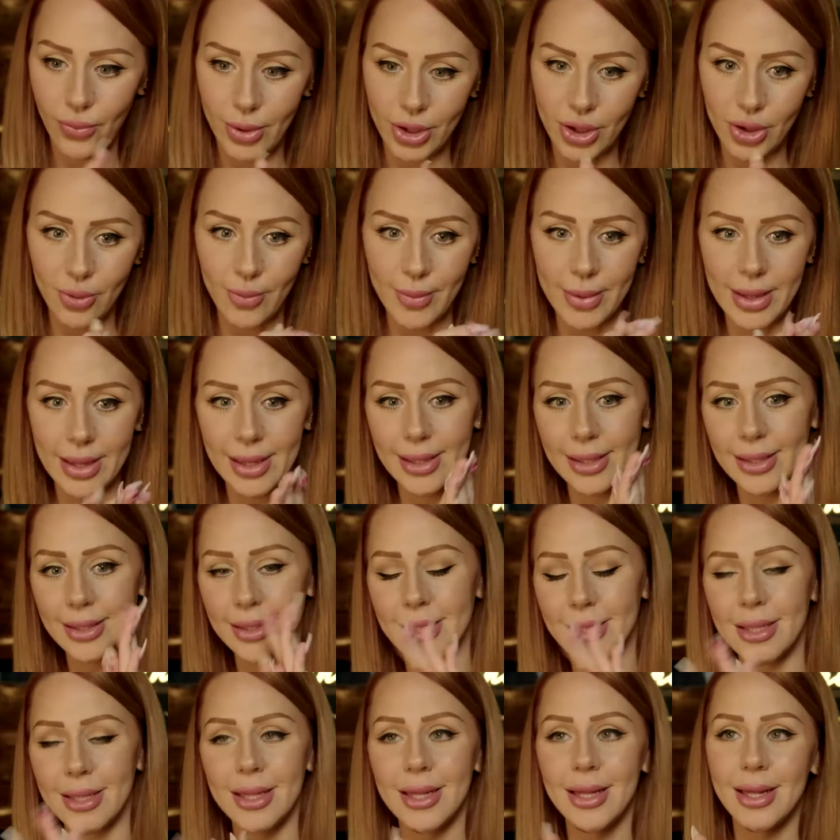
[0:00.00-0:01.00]
which
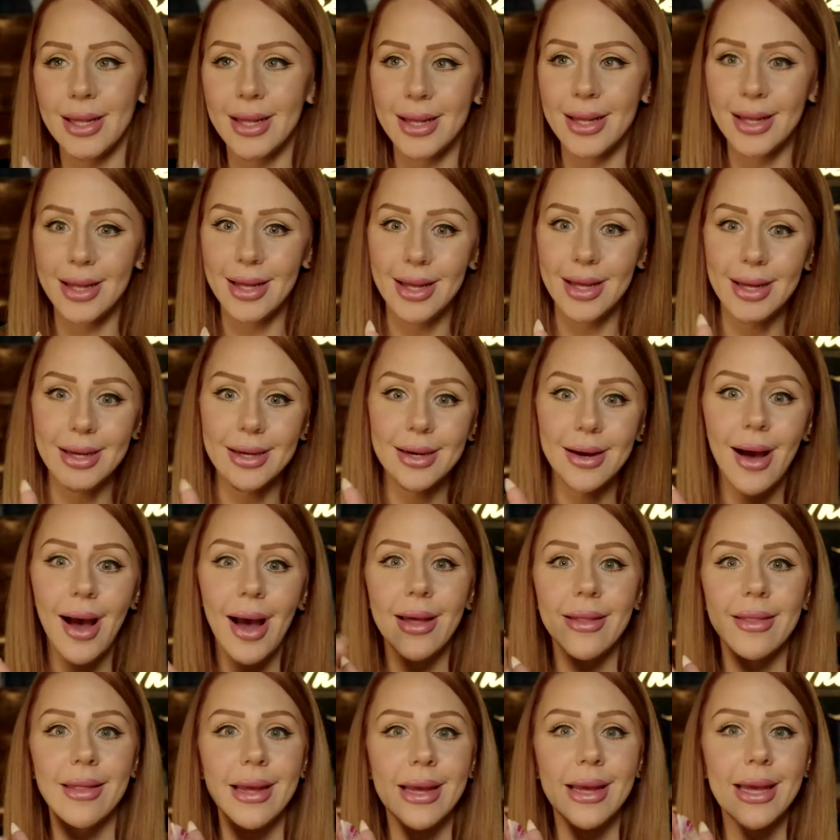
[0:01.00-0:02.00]
means
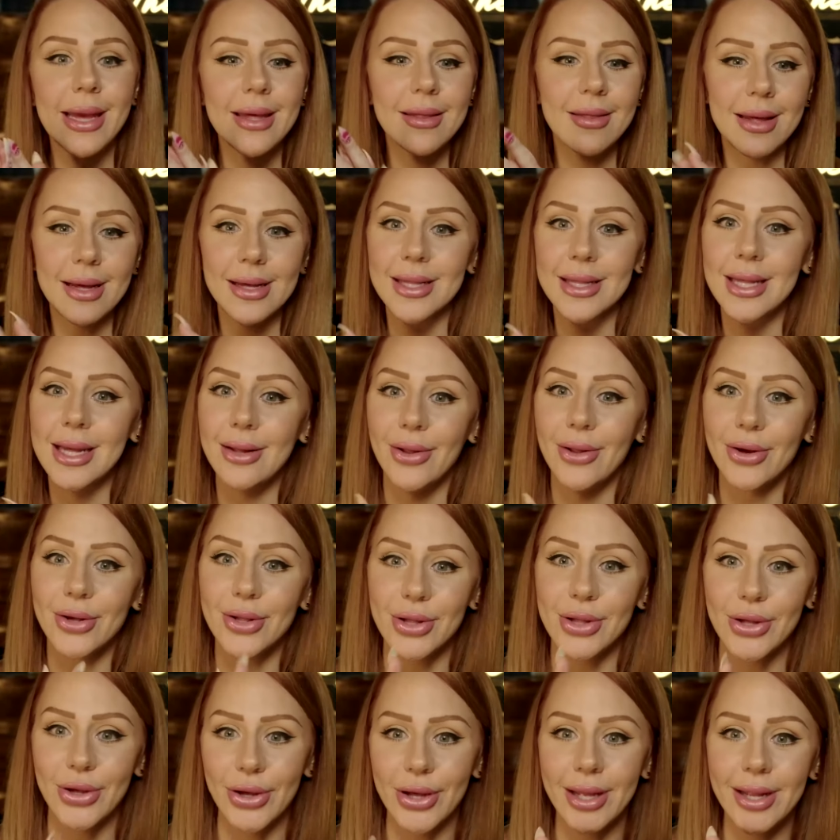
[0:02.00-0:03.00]
I think he thinks he
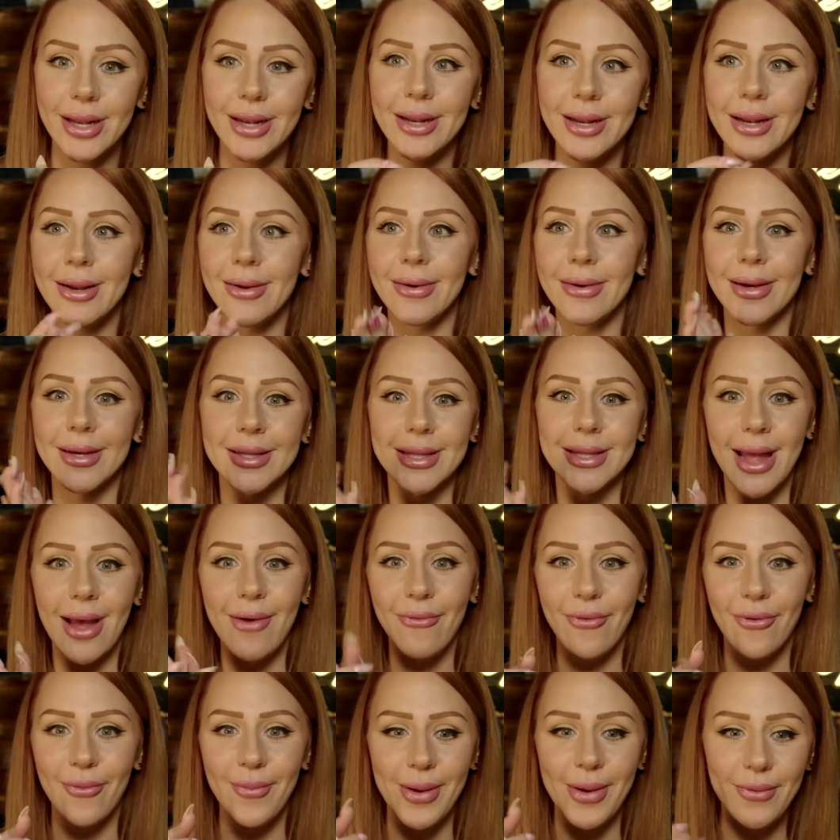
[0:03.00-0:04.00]
looks good, because
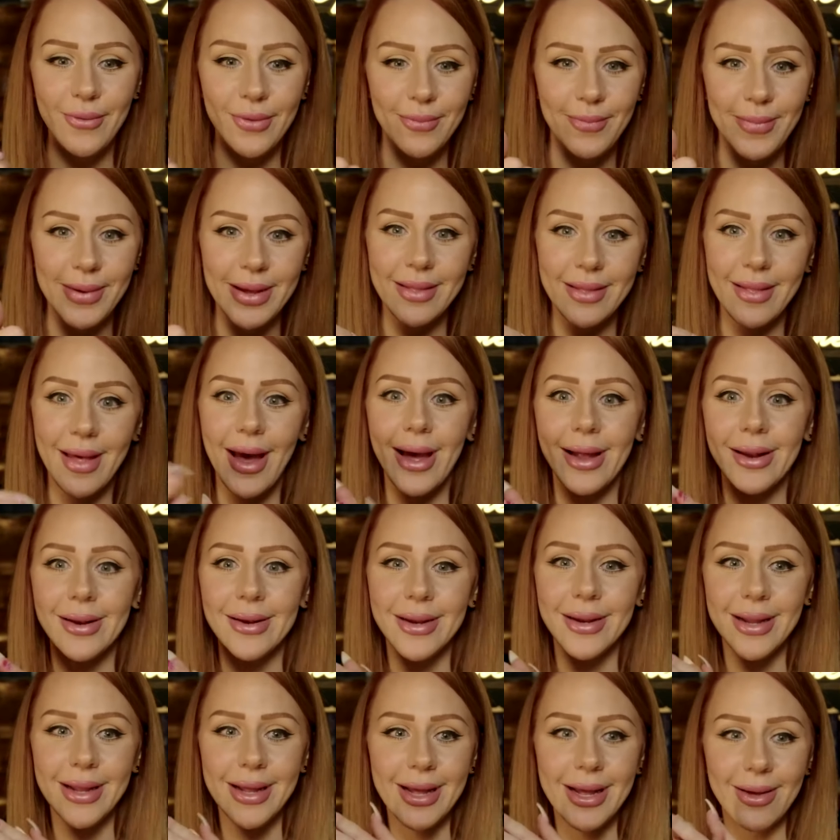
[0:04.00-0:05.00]
that for me would be that
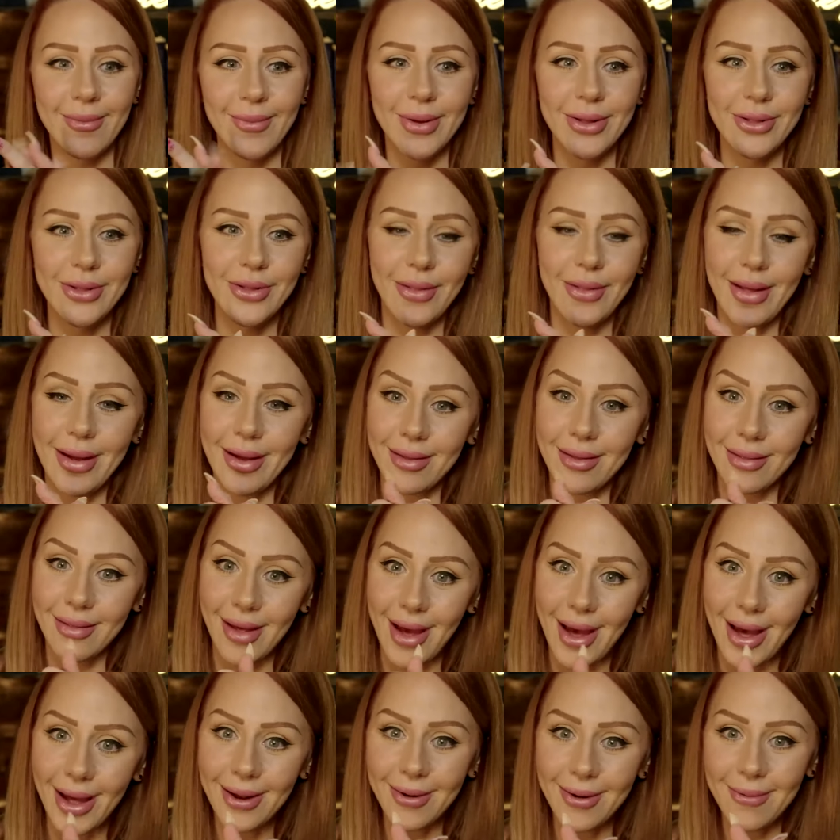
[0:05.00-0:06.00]
image like
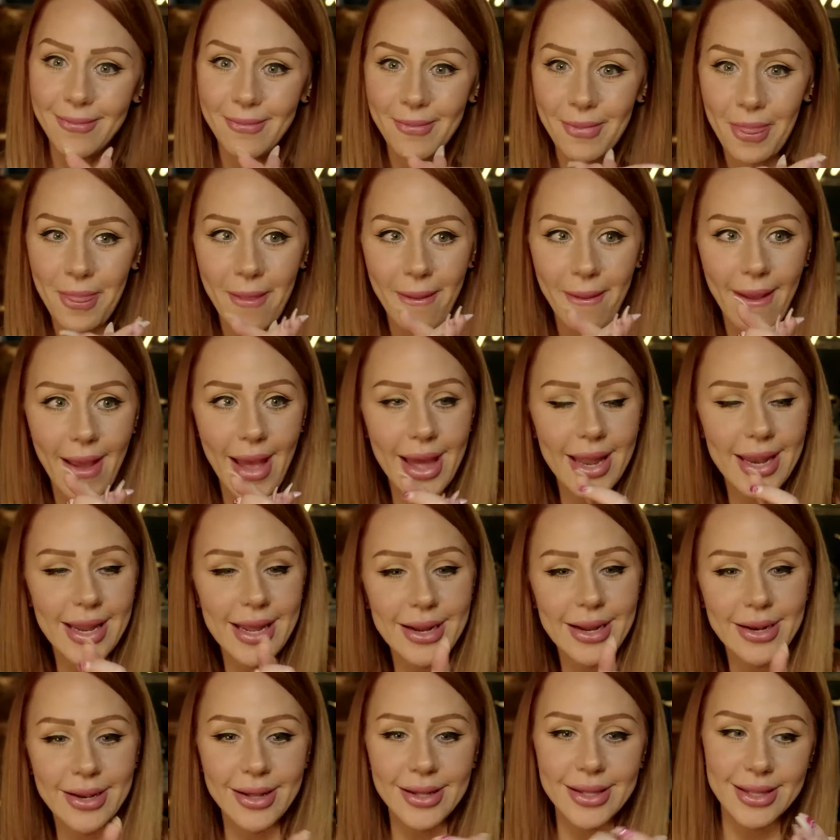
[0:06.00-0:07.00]
that. And
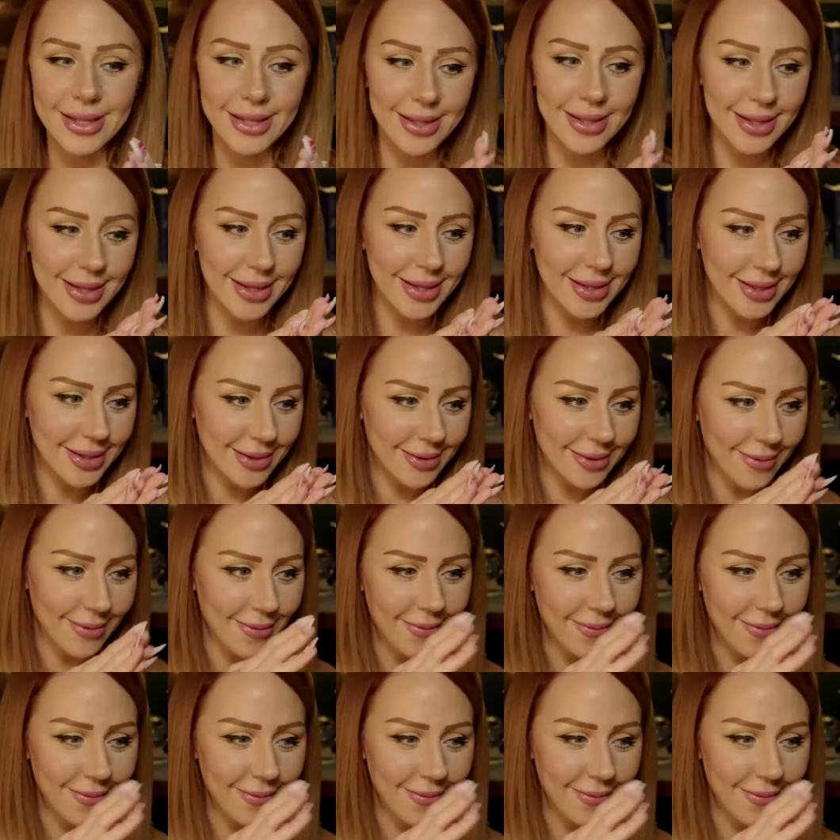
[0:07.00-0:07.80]
he does this.